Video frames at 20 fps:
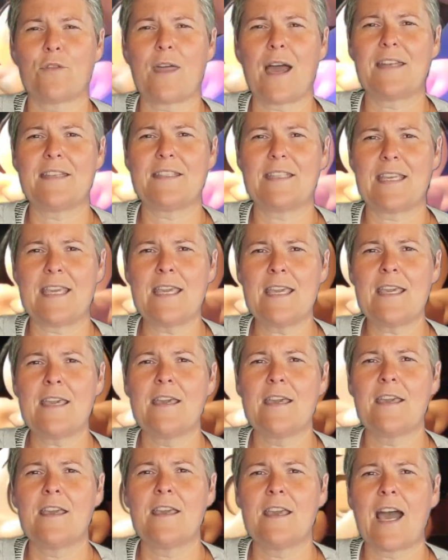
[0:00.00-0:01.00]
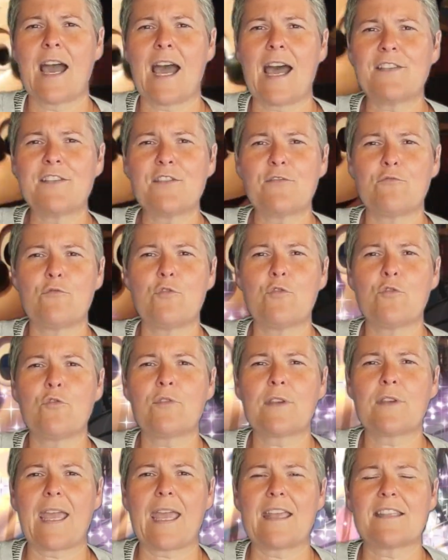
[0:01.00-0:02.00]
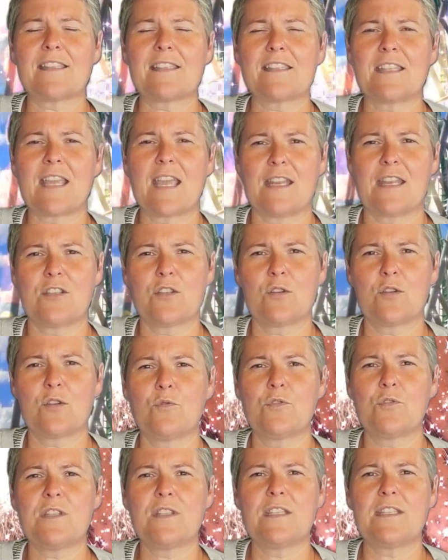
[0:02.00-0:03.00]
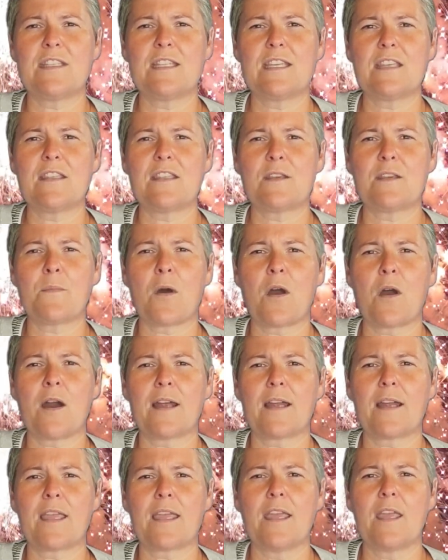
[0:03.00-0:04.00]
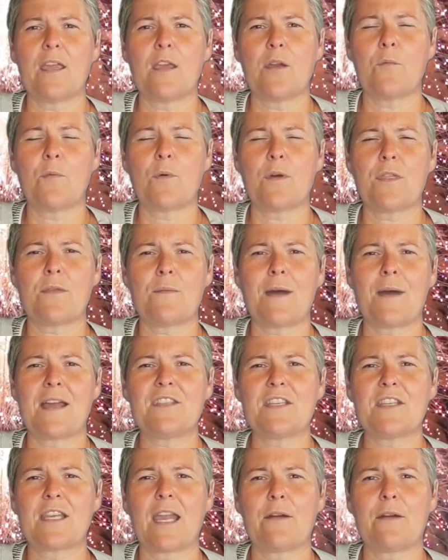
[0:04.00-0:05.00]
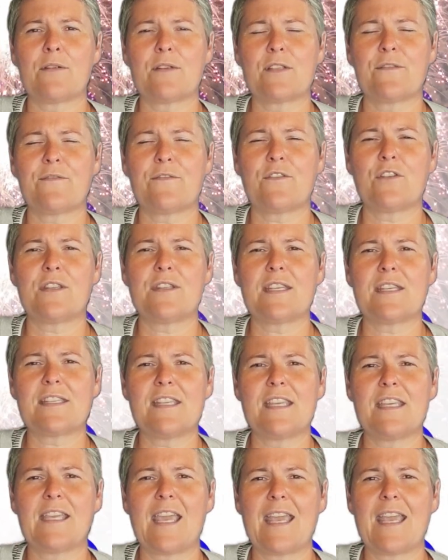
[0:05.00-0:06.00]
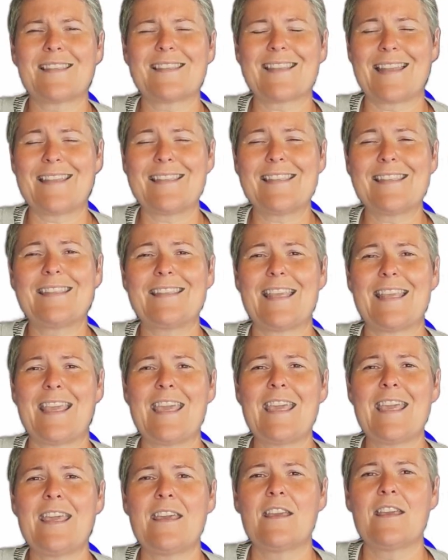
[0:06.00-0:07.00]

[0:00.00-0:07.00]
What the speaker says: that day. As a rule, guests tend to to the park with the magic hours if they're a Disney guest and stay.